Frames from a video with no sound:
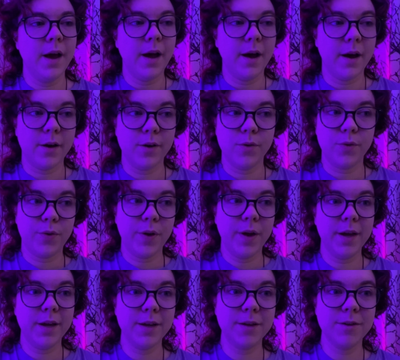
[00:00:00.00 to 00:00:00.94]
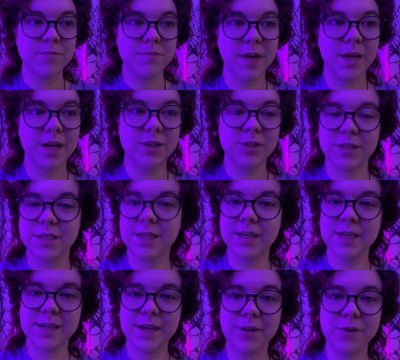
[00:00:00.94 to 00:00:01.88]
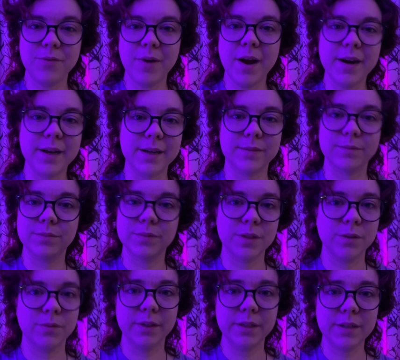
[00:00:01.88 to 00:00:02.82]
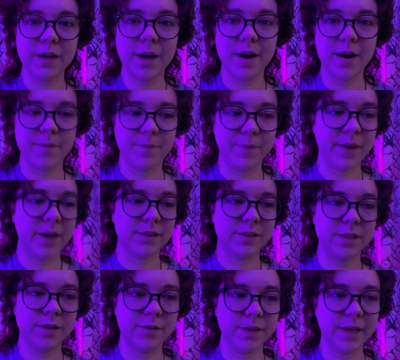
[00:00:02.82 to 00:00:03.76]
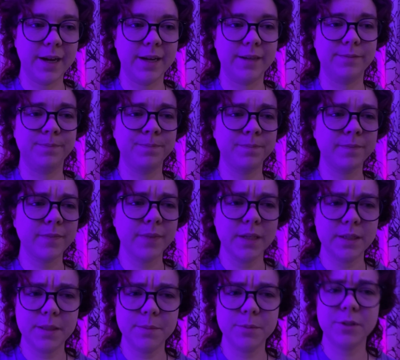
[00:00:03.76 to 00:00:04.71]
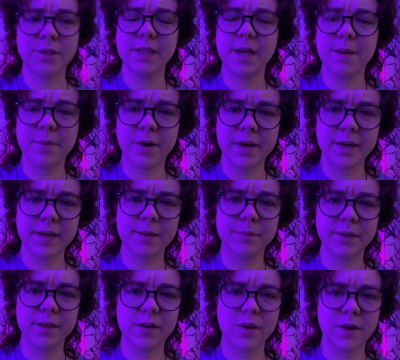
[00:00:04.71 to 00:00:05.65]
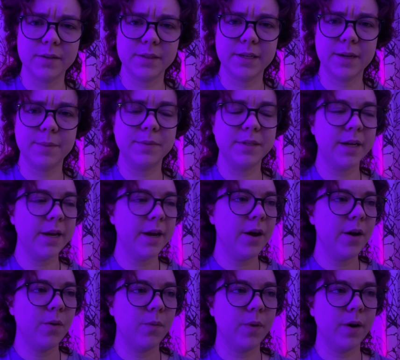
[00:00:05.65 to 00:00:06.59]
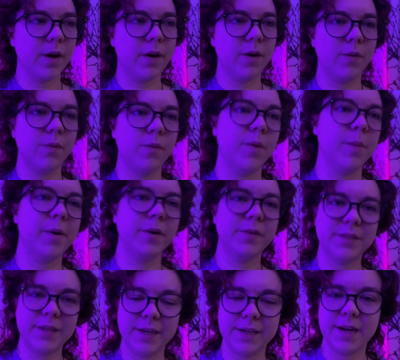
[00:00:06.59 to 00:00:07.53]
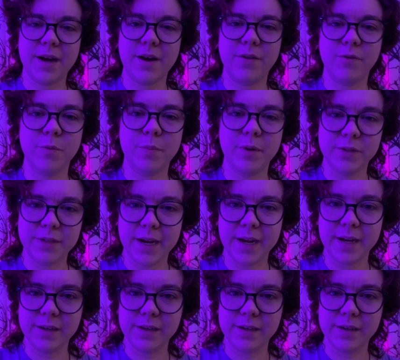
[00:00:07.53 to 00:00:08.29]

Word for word: of me just sitting down and writing real time. And so again, similar to that body doubling concept where we're both sitting down and we're both taking